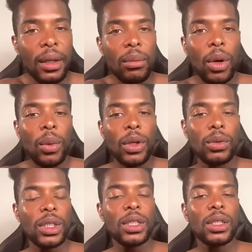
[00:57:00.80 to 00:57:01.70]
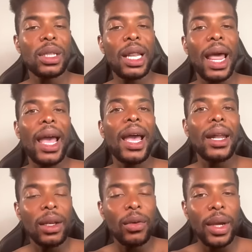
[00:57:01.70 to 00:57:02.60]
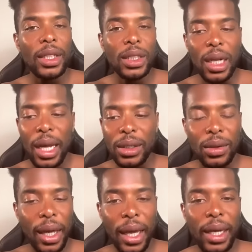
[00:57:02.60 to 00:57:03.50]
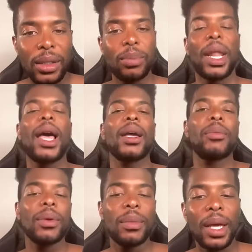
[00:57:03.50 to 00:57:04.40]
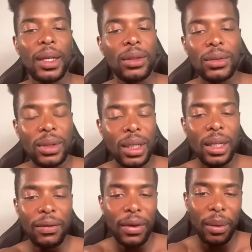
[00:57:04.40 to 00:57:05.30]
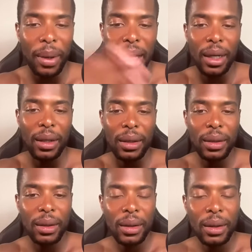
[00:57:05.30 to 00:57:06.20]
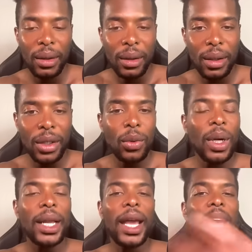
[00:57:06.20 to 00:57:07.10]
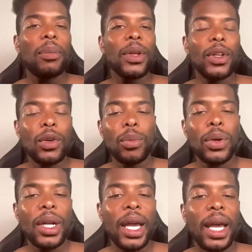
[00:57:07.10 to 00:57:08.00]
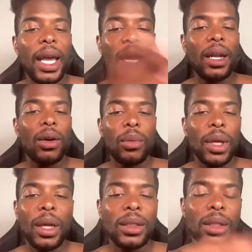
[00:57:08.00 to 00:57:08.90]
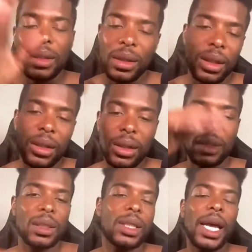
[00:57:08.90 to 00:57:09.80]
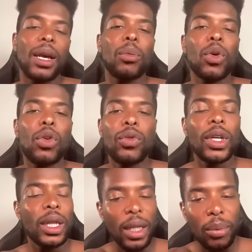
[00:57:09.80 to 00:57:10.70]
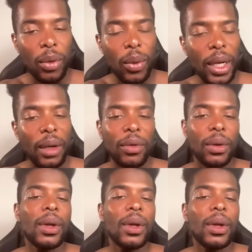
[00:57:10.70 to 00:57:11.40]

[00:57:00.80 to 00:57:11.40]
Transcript: But when you just lying and creating shit out your ass, blocking, man, you get the fuck up out of here. Do what Cap and do. Put a head on me and just just take a movie clip or whatever.